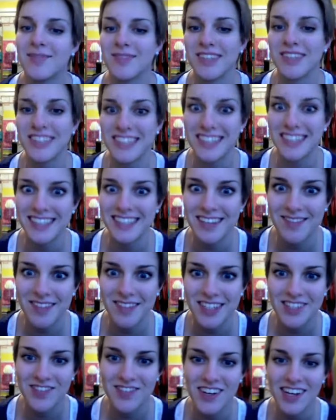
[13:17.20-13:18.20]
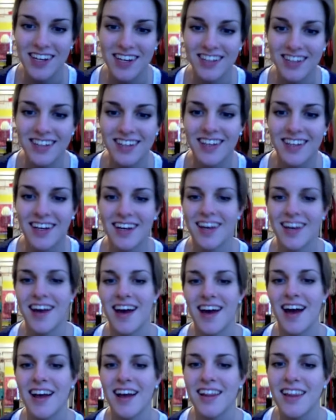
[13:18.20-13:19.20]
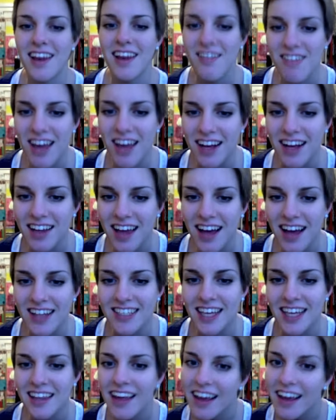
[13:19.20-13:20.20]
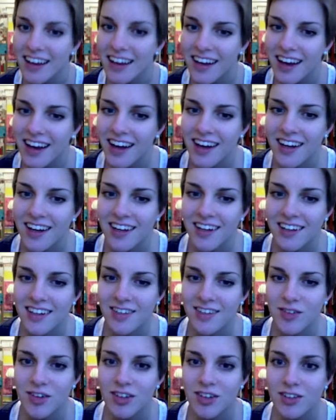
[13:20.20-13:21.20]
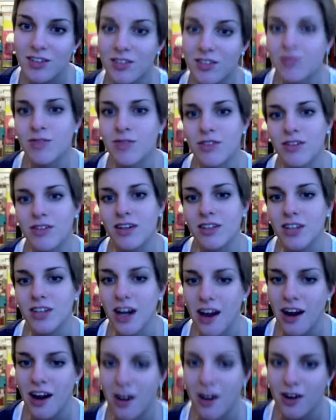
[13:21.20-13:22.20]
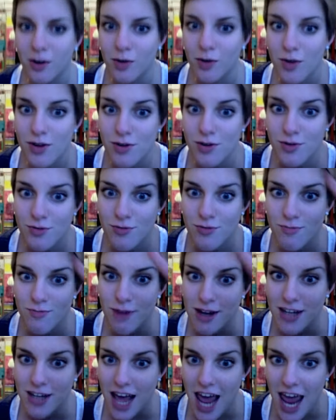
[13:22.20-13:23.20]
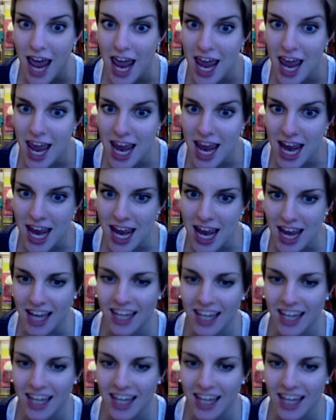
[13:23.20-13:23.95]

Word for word: but she's so much fun. I love that class, and like we're reading Jane Eyre. Woo! Party